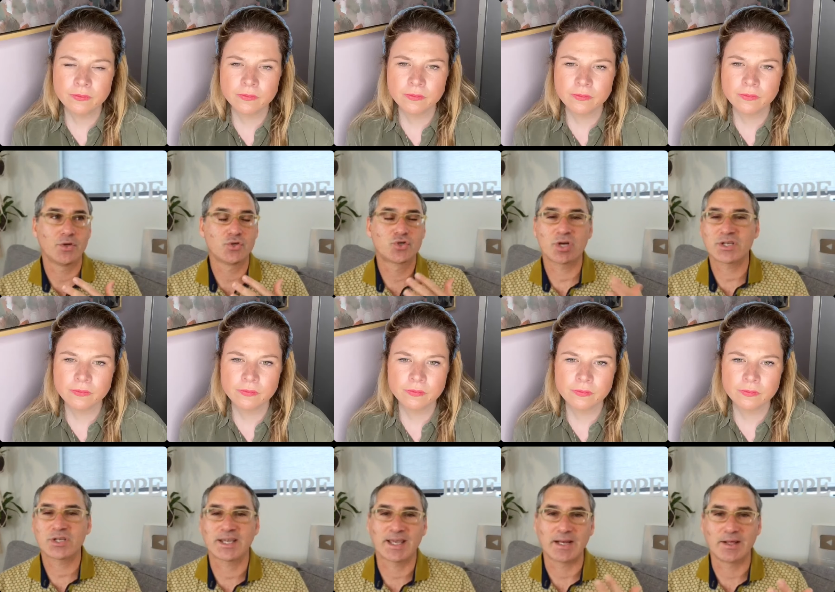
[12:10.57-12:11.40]
Speaker 1: just
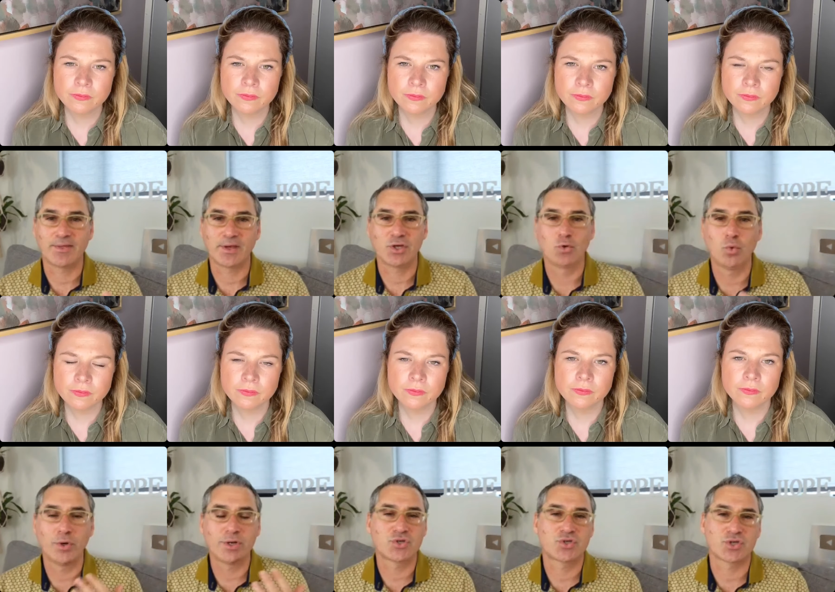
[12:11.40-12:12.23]
like anything, you
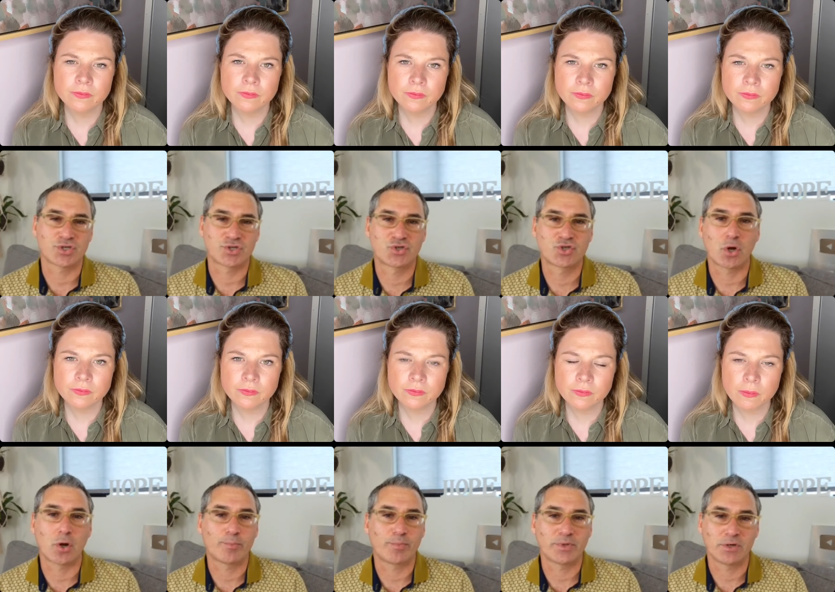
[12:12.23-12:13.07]
wouldn't just show
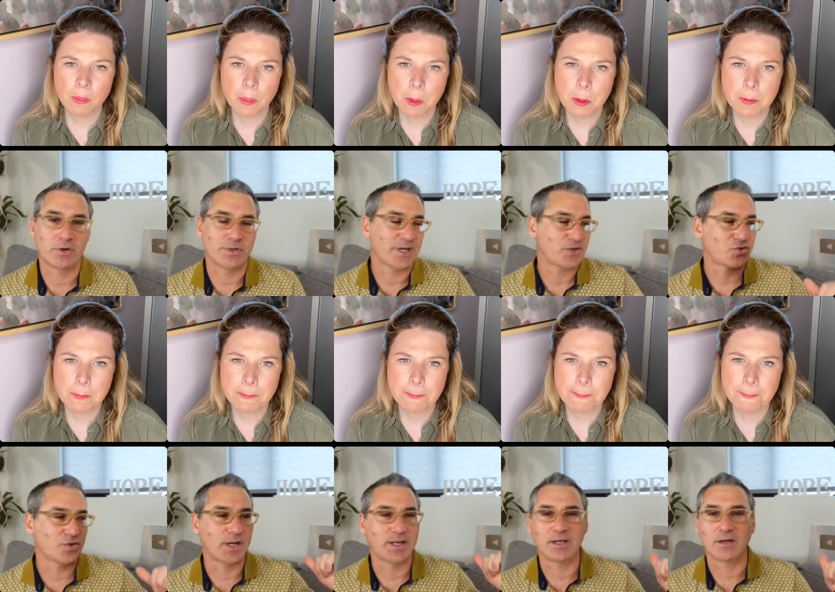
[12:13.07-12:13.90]
up, you know,
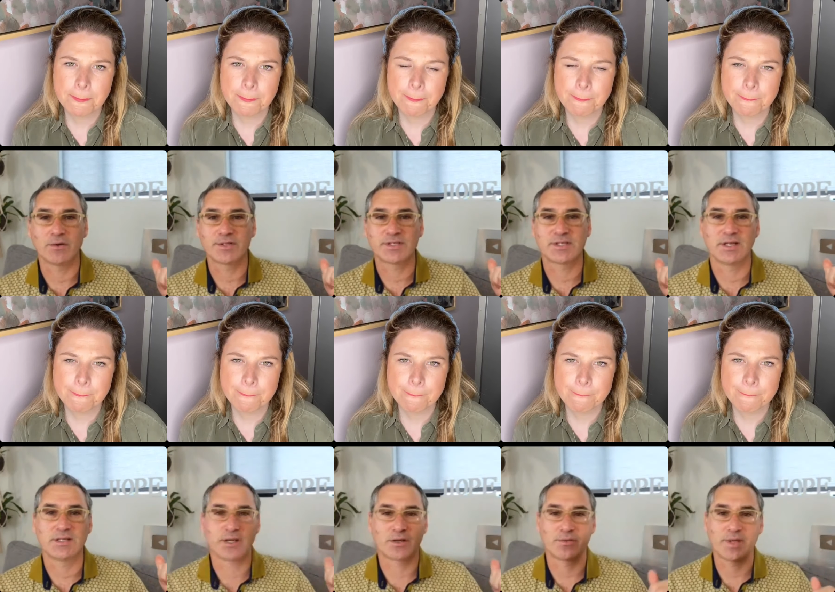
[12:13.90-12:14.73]
yesterday here in San
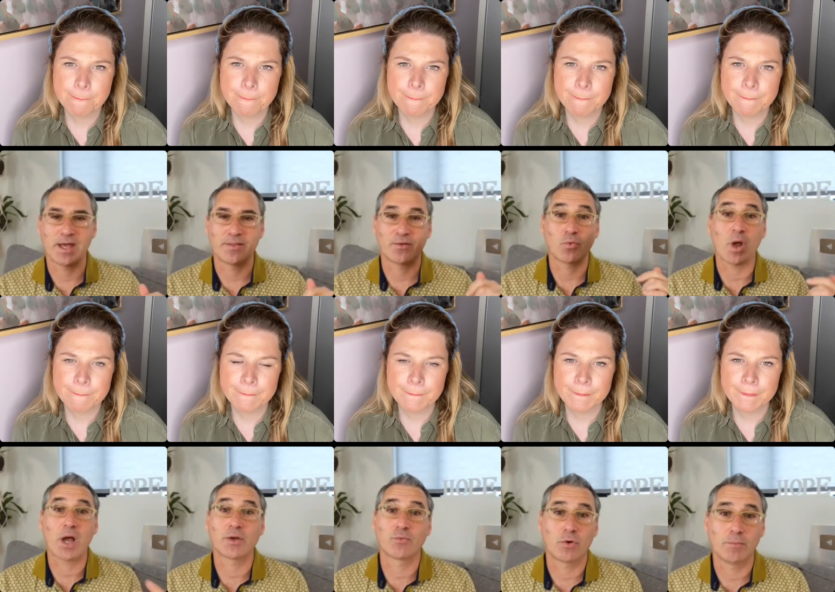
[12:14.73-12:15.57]
Diego, they had the
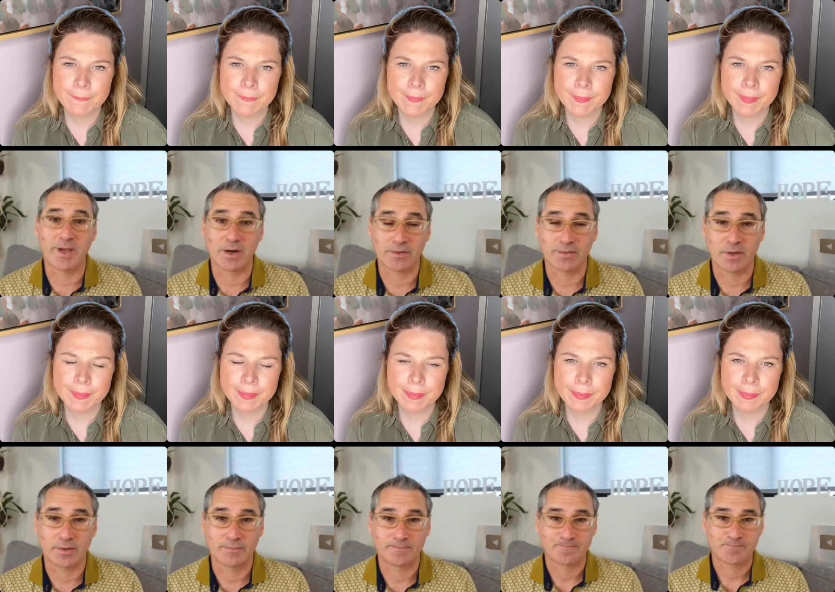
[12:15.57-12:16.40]
rock and roll
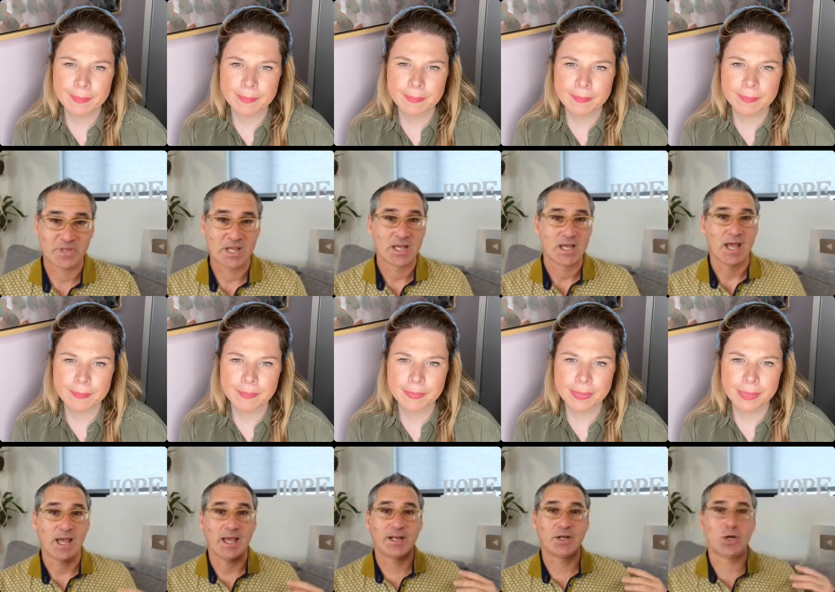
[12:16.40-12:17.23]
marathon.
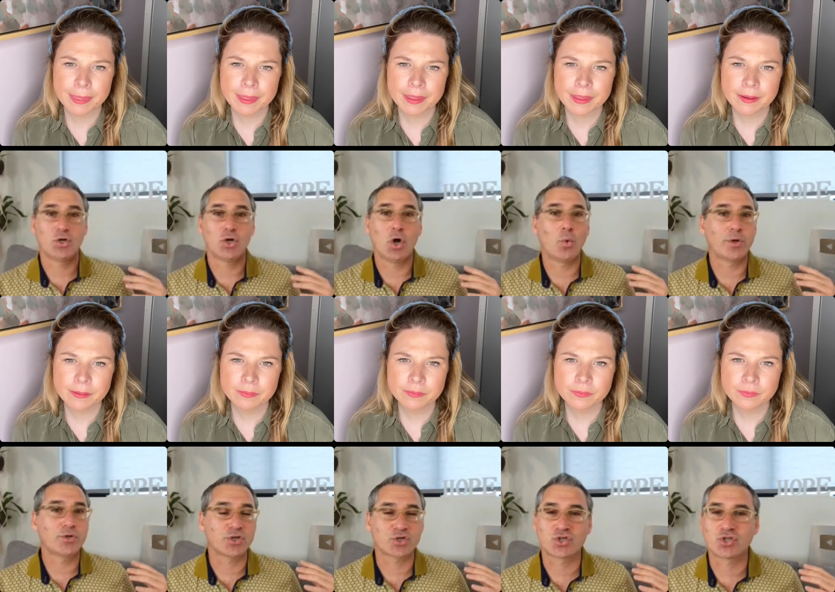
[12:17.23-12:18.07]
And no one
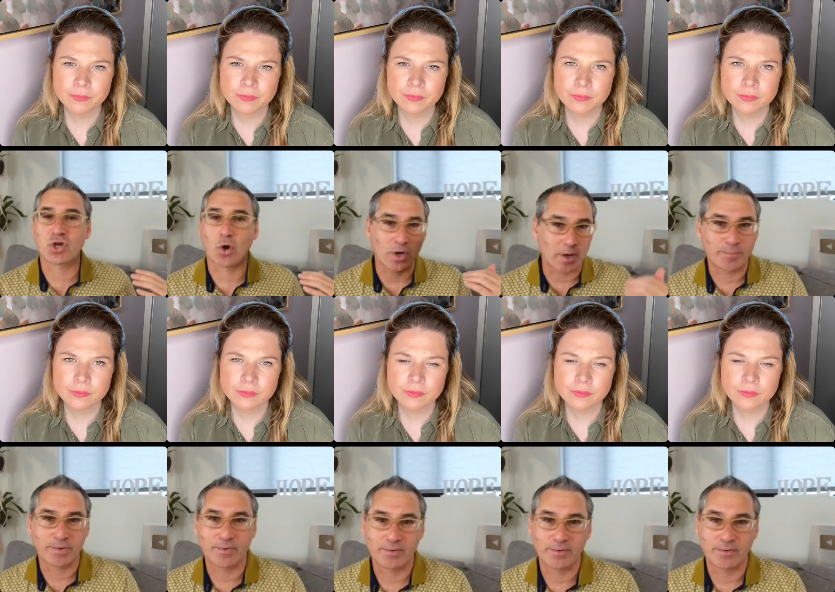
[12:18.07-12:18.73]
just showed up